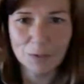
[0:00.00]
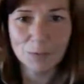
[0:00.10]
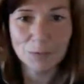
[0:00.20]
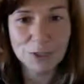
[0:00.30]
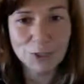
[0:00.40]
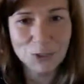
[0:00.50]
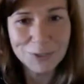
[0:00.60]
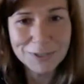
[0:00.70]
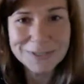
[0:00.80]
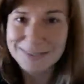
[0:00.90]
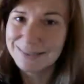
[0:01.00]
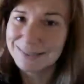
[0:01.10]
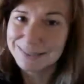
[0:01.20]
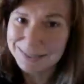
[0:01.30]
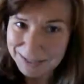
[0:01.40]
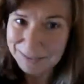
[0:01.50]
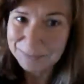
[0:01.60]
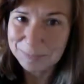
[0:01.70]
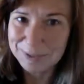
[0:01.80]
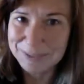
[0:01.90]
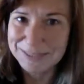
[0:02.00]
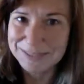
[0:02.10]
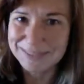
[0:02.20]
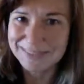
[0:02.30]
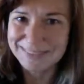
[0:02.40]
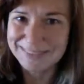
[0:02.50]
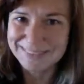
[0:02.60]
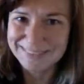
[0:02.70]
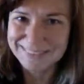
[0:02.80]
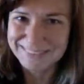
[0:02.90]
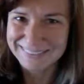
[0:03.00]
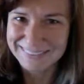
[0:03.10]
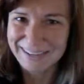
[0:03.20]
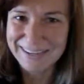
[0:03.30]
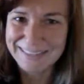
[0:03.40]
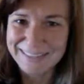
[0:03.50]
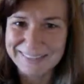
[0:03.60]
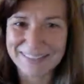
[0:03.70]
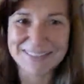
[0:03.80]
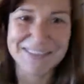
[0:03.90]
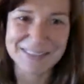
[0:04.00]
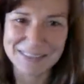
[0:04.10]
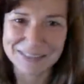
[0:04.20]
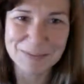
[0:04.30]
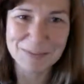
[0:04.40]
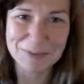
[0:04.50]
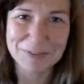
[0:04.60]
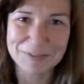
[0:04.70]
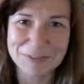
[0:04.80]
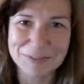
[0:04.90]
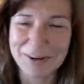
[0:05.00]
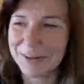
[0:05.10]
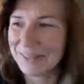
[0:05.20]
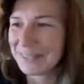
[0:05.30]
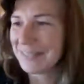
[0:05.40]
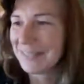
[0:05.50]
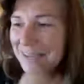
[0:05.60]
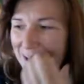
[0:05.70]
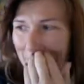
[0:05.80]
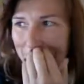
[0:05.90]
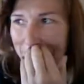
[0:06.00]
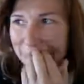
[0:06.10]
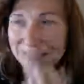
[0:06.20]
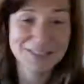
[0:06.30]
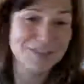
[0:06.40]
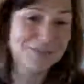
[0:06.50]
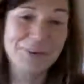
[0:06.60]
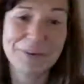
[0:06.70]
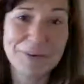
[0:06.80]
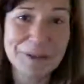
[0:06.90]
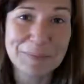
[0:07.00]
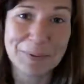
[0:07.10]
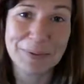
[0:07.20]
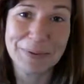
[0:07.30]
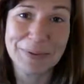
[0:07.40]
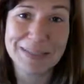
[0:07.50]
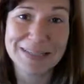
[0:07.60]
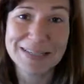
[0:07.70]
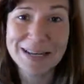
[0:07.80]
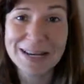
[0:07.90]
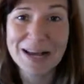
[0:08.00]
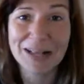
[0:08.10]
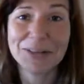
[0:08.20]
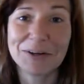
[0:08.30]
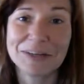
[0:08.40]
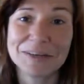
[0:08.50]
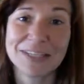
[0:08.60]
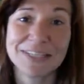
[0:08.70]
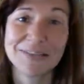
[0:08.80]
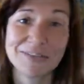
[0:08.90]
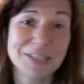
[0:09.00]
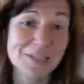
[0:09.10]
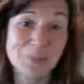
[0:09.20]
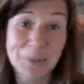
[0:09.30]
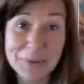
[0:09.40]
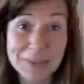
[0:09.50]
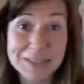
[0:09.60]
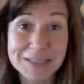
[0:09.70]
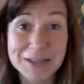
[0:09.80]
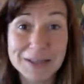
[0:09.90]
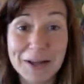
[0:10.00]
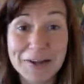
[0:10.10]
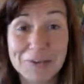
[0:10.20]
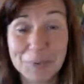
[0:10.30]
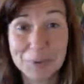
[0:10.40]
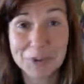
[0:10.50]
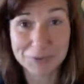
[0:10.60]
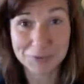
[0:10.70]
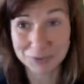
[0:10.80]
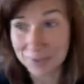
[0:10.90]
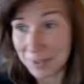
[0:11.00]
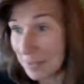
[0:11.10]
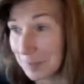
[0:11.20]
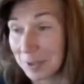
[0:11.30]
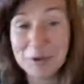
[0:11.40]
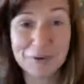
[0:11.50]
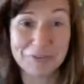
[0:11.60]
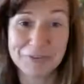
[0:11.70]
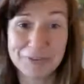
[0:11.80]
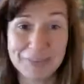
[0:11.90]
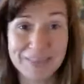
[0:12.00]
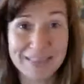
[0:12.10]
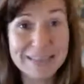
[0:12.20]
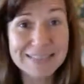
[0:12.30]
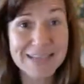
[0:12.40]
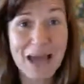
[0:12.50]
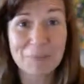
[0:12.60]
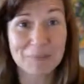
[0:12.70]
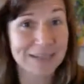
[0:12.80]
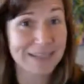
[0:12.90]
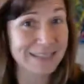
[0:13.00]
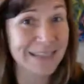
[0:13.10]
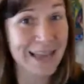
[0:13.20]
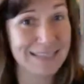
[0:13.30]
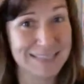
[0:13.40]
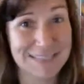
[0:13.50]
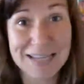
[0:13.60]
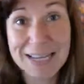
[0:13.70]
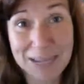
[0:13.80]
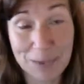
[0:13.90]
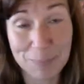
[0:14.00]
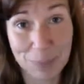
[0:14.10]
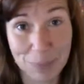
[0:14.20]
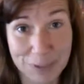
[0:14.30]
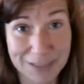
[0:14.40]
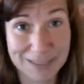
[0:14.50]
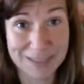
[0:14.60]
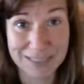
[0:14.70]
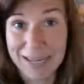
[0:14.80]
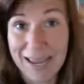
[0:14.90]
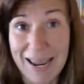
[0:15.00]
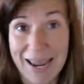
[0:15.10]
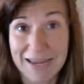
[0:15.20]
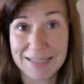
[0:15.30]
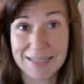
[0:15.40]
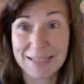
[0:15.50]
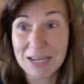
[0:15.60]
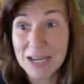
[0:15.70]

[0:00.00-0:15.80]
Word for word: Rejoice in celebration. Okay, that's, that's a beautiful card, um, and it's very important. A lot of us have experienced a lot of beautiful, beautiful things happen in the last couple weeks, and